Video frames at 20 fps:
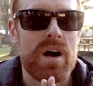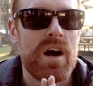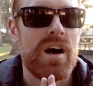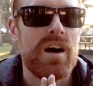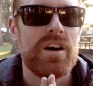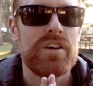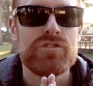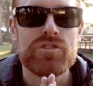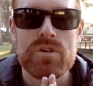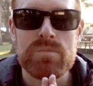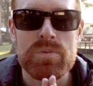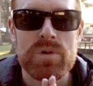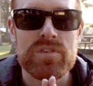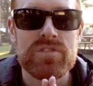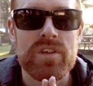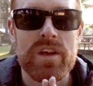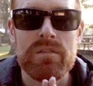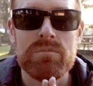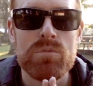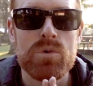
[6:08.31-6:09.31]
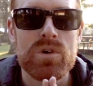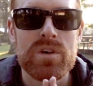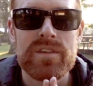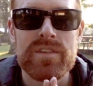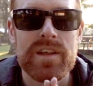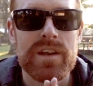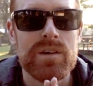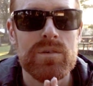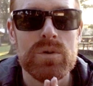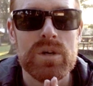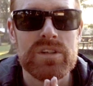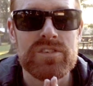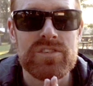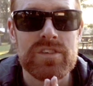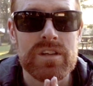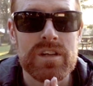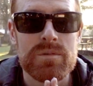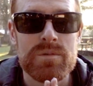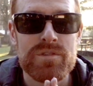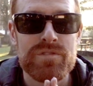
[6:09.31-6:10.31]
100% more than it was
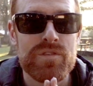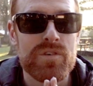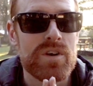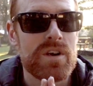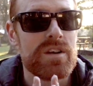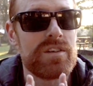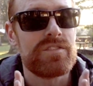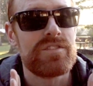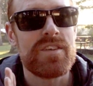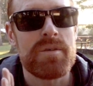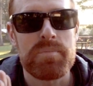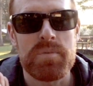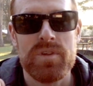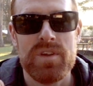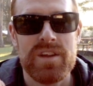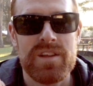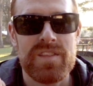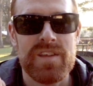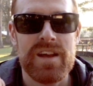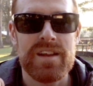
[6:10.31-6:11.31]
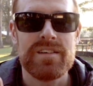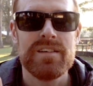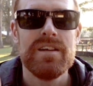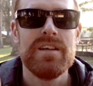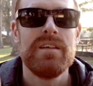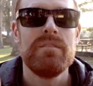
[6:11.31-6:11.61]
the year before, something like that.